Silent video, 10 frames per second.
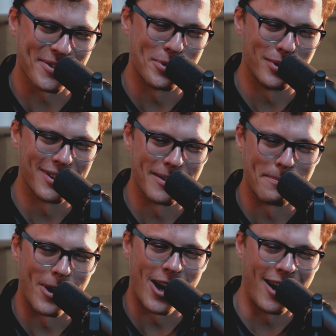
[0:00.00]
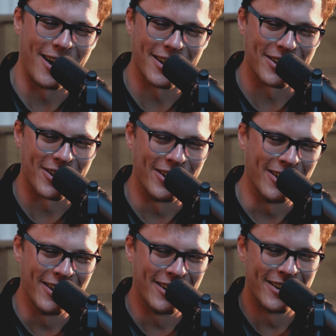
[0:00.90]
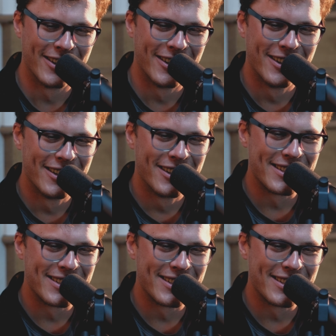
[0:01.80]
cool little bar, you know. No, but